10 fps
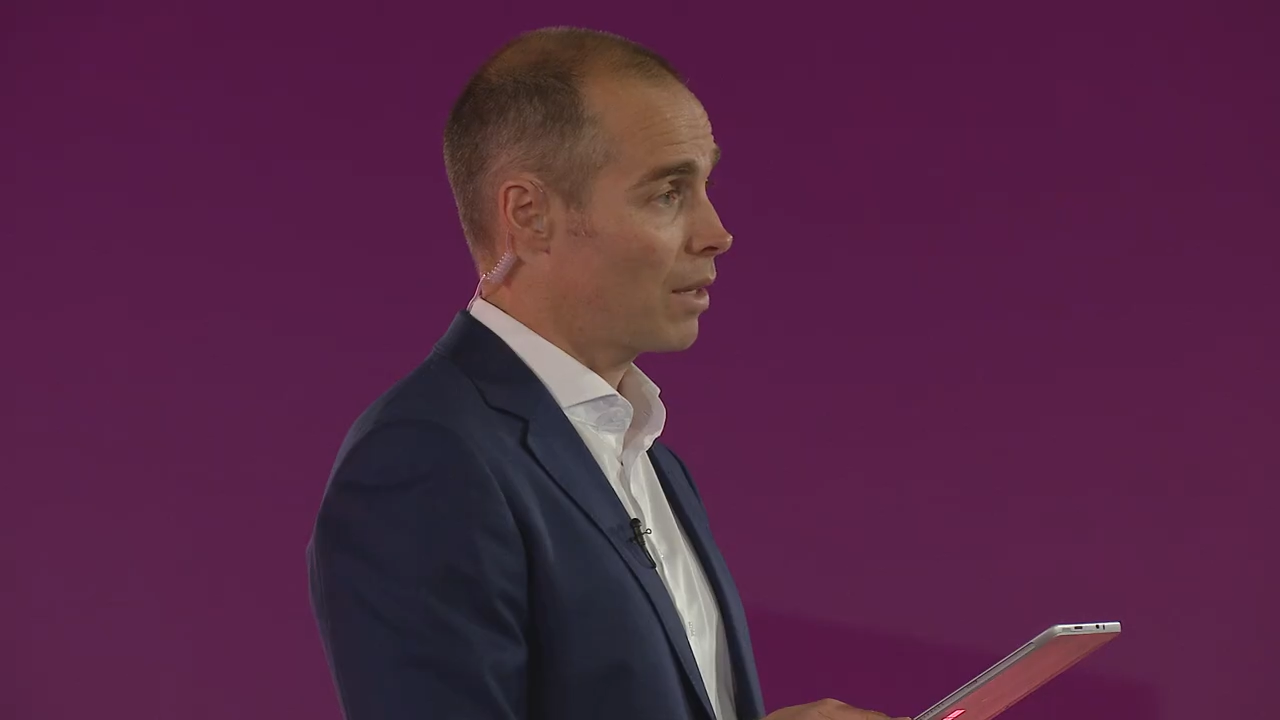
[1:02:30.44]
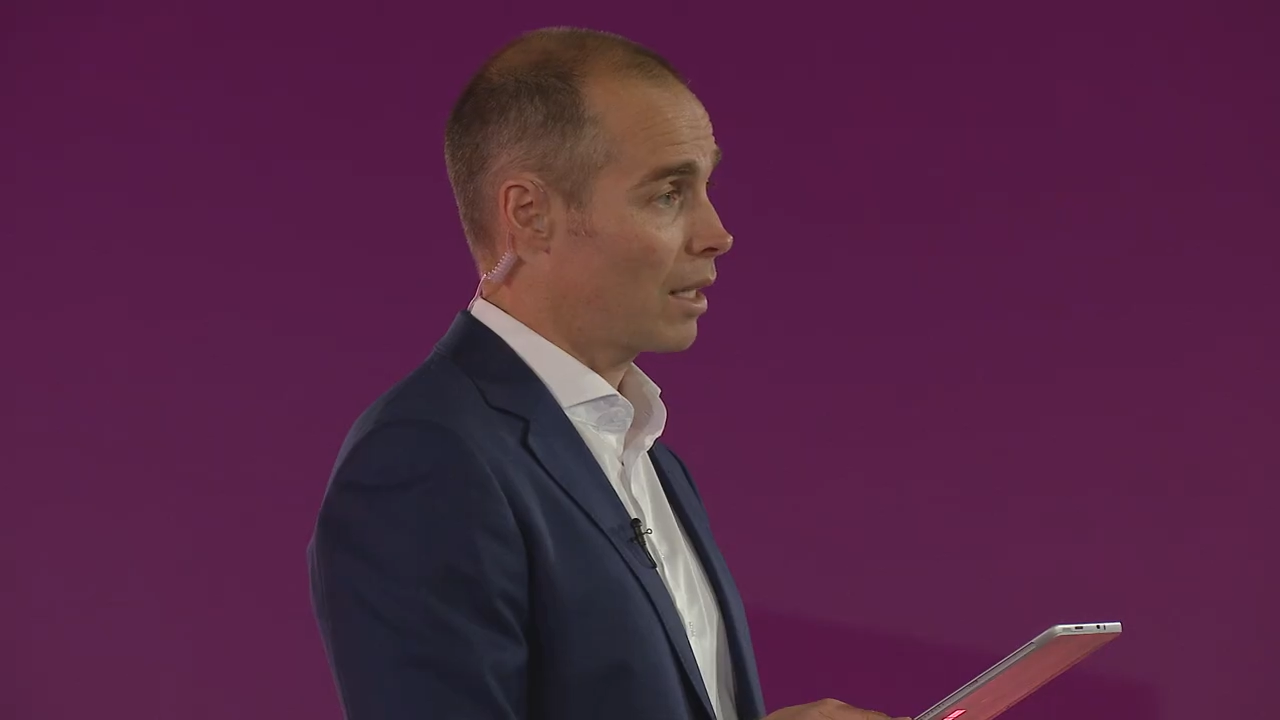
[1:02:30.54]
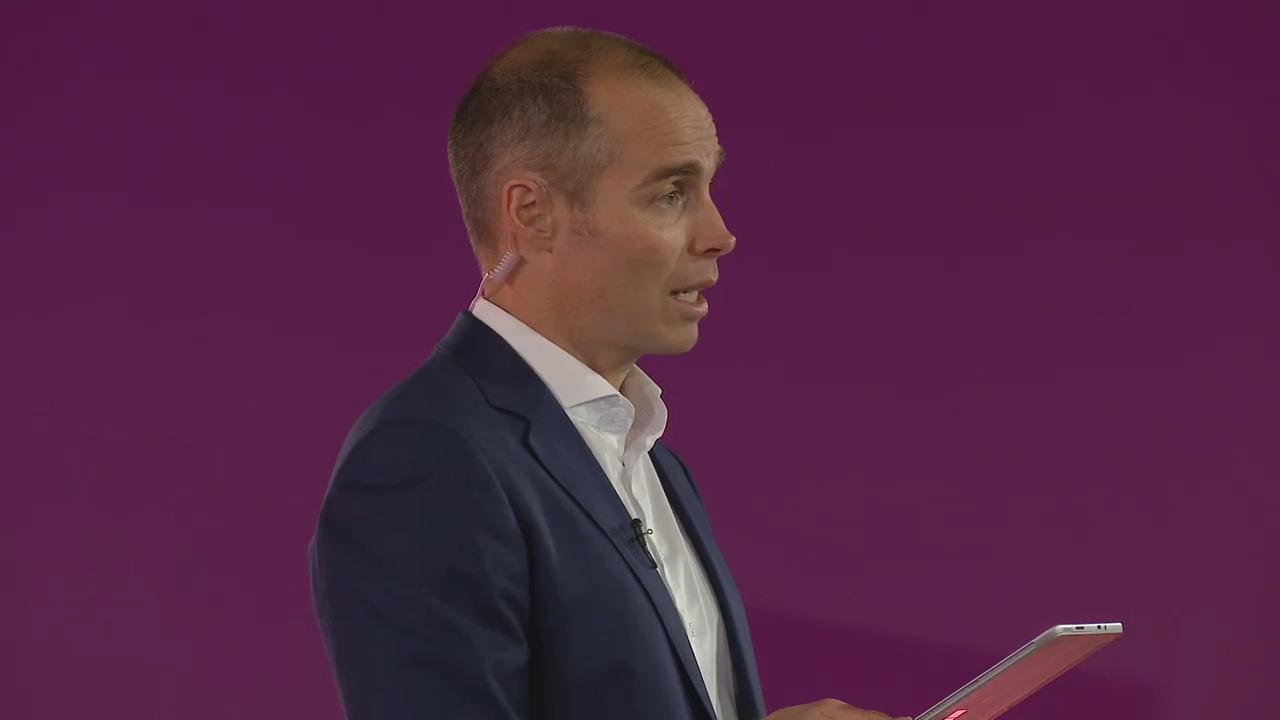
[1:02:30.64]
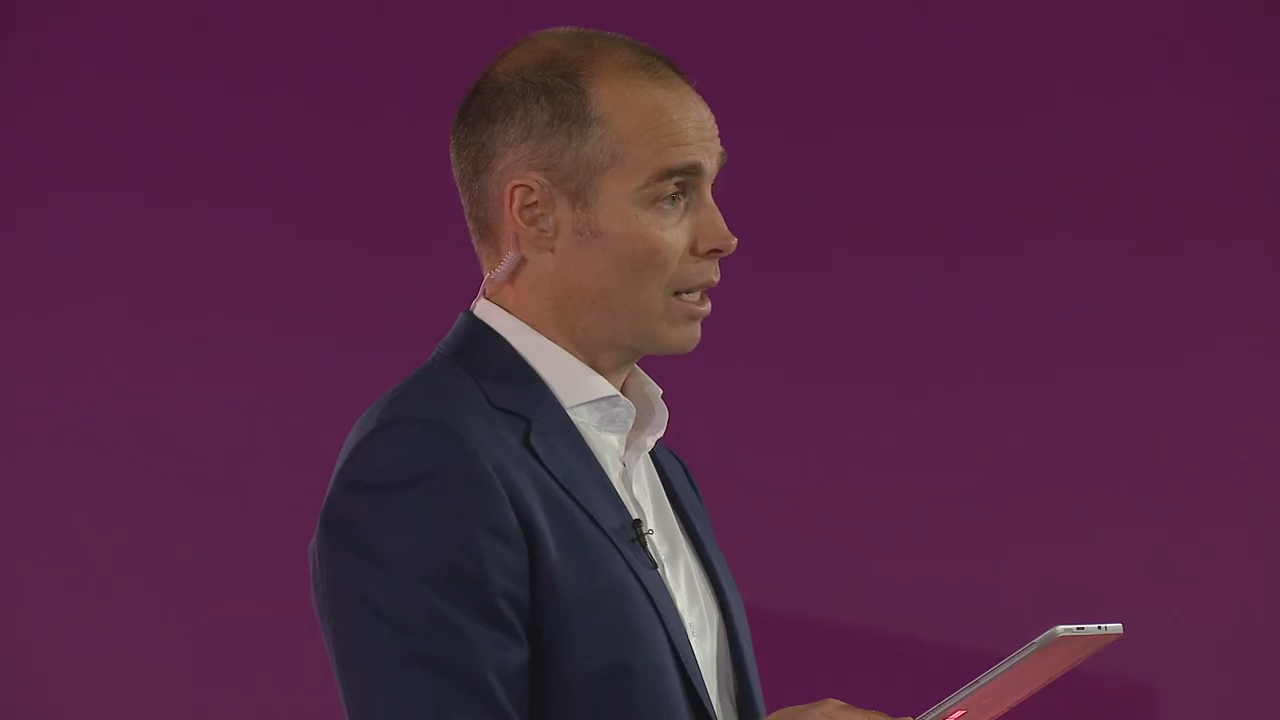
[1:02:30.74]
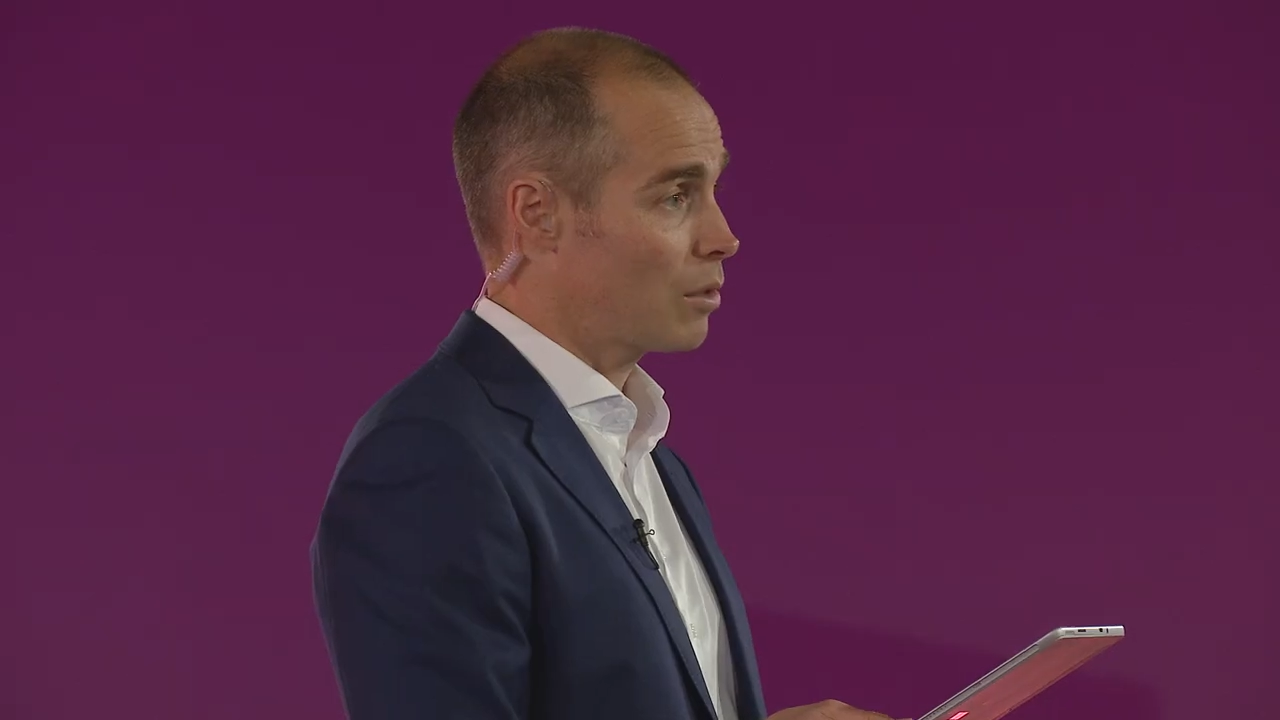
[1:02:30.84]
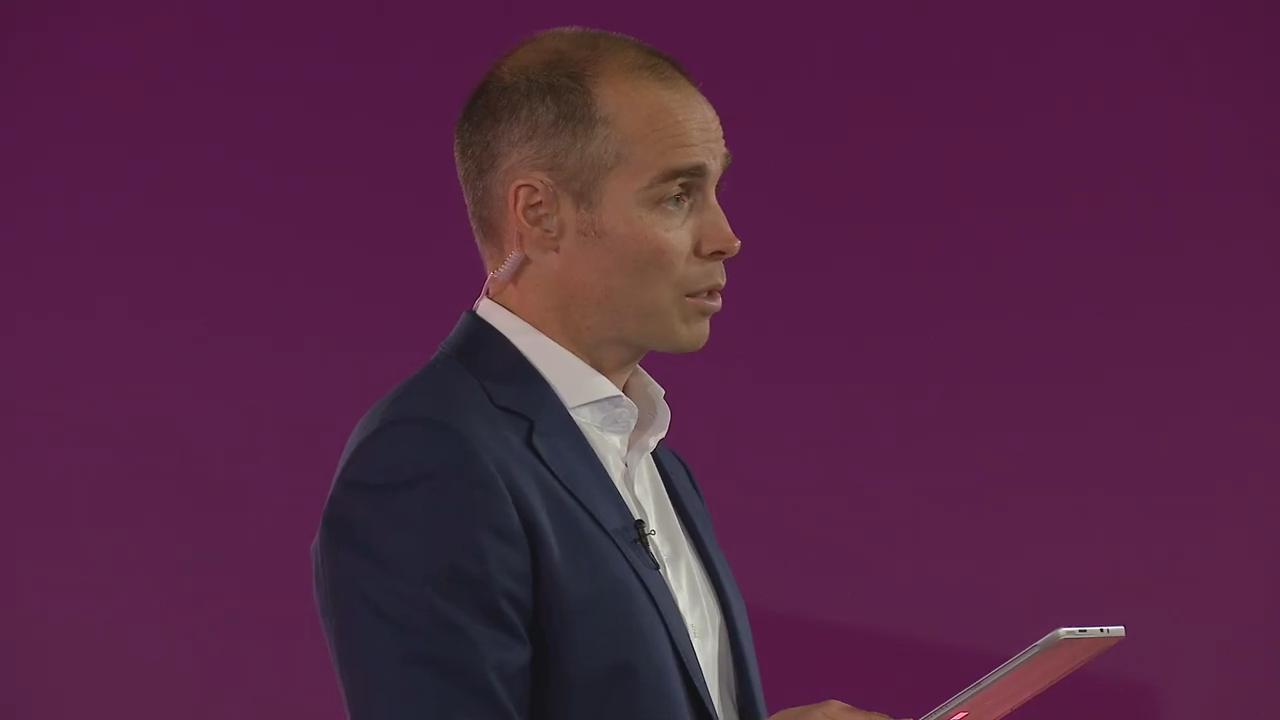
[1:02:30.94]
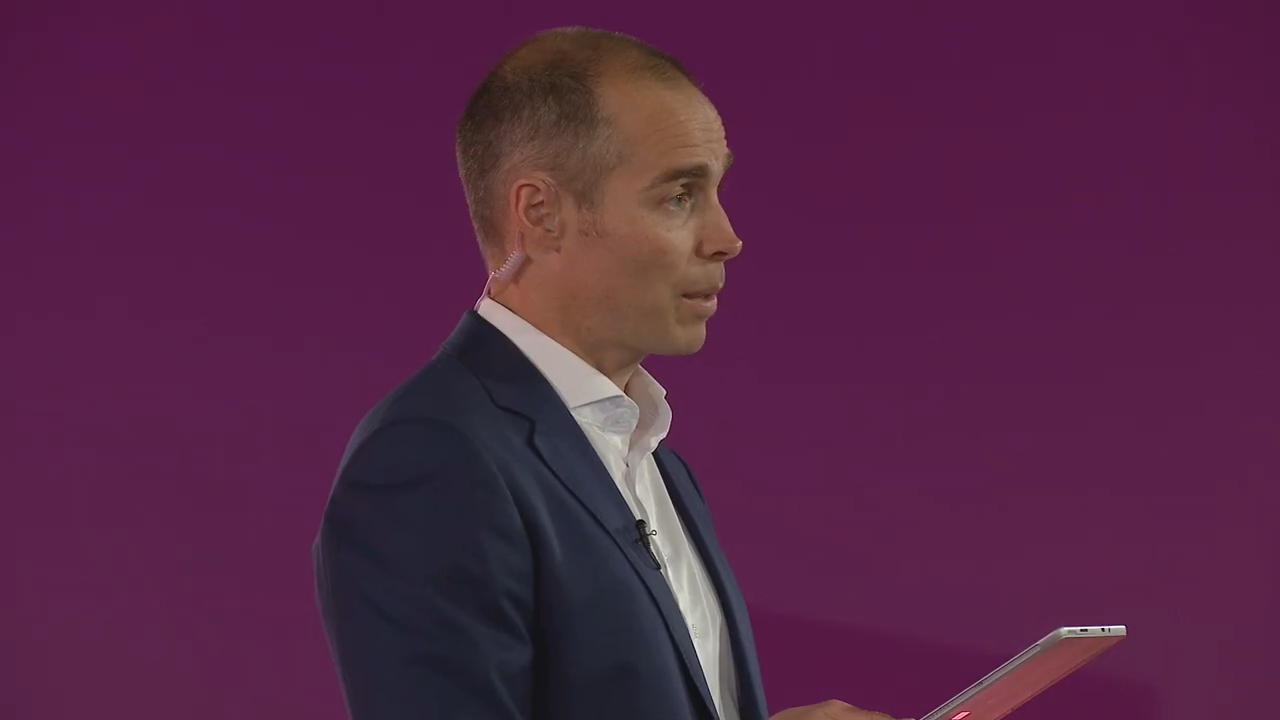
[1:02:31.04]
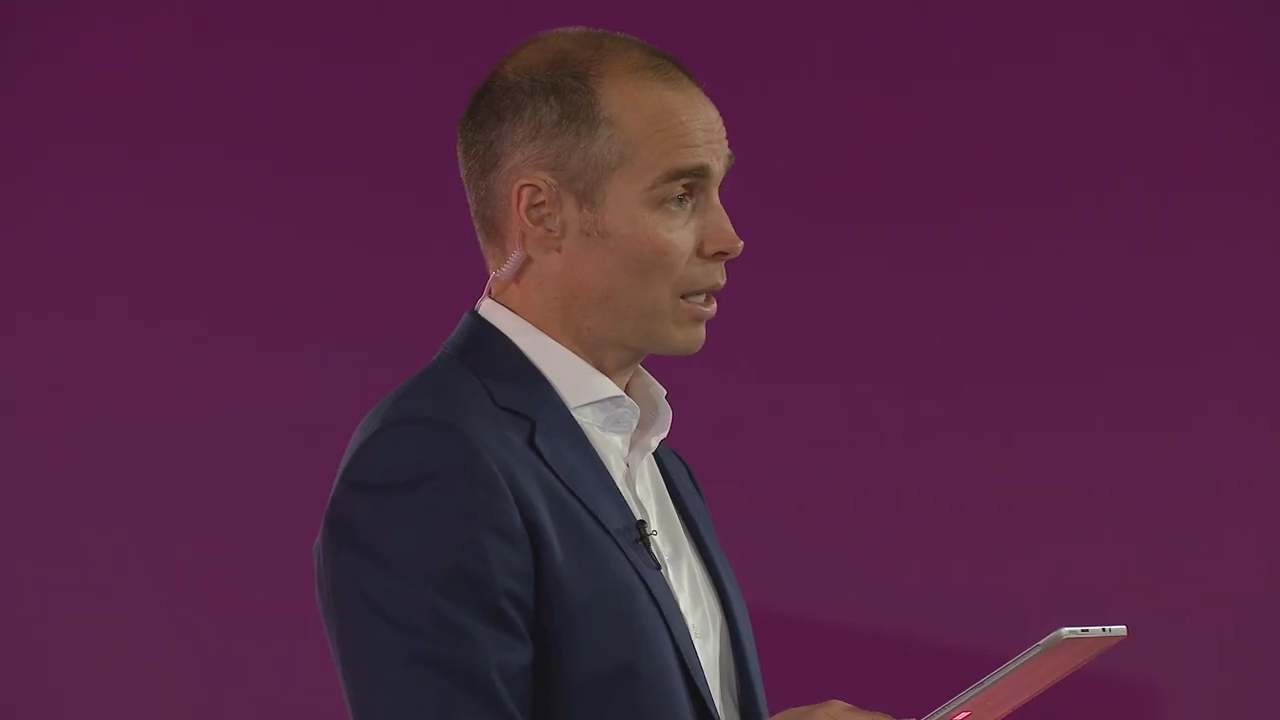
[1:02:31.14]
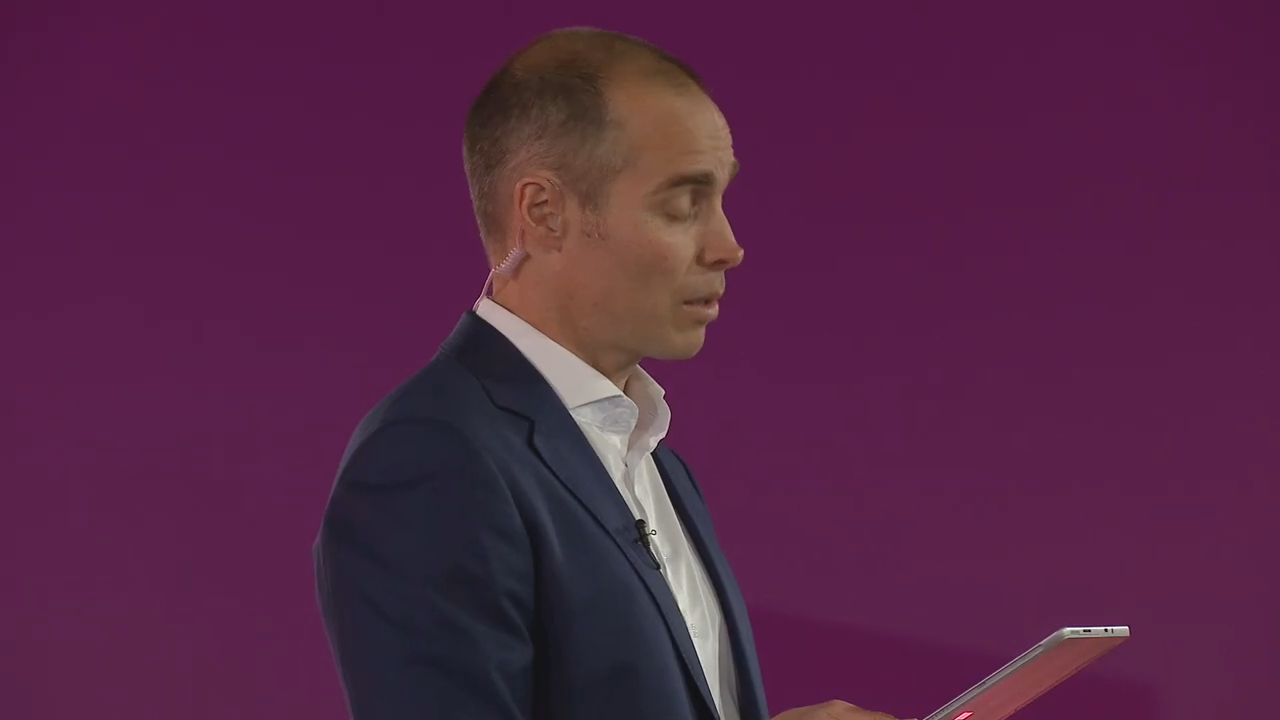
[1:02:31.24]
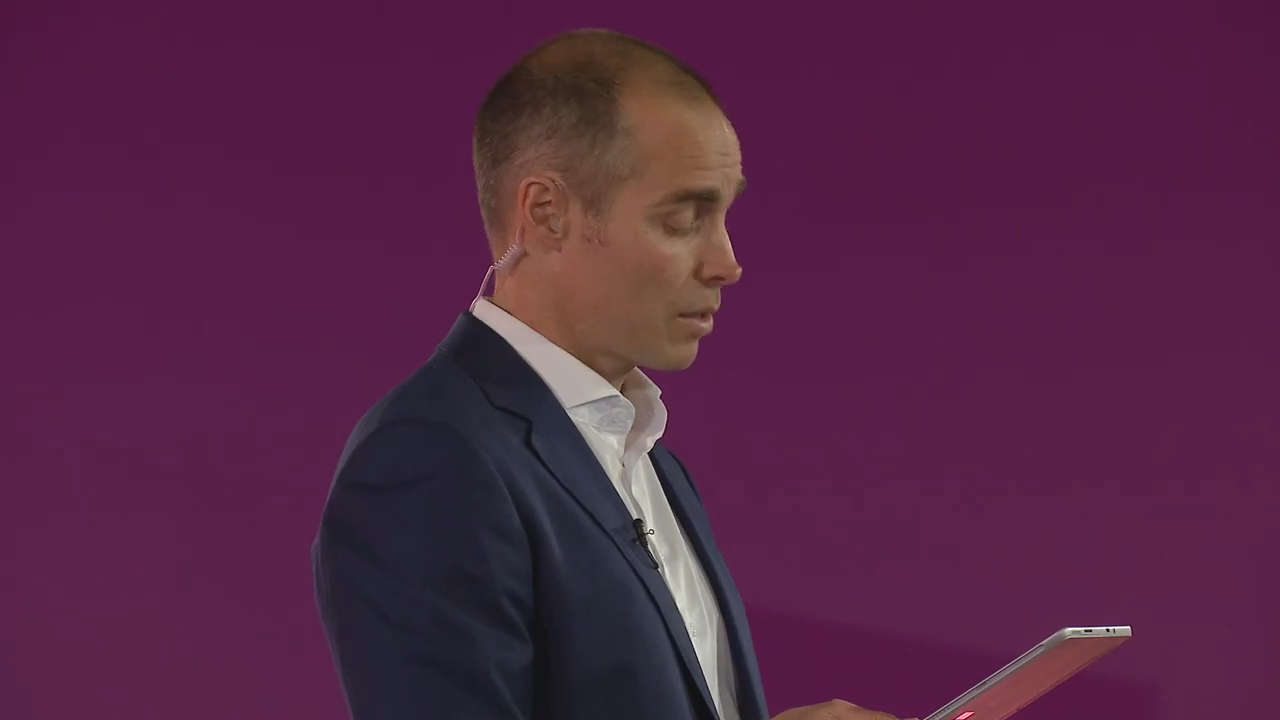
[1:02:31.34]
the keynote
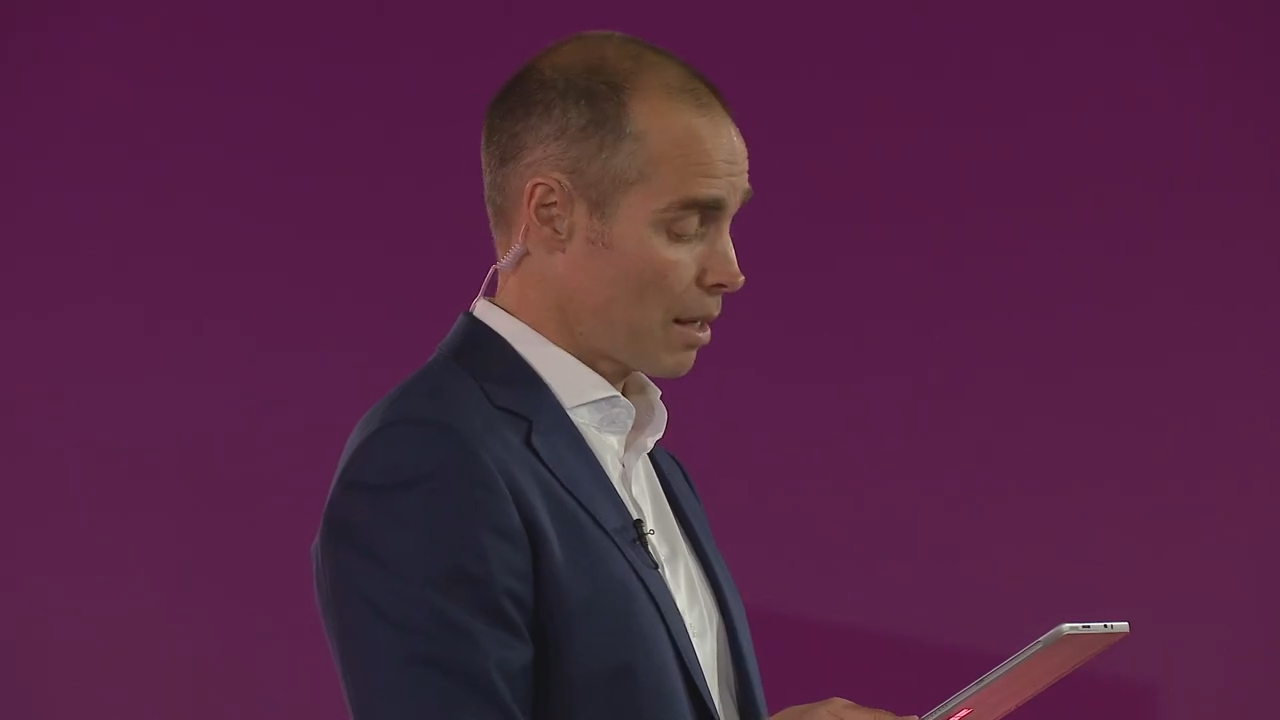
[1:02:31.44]
speaker is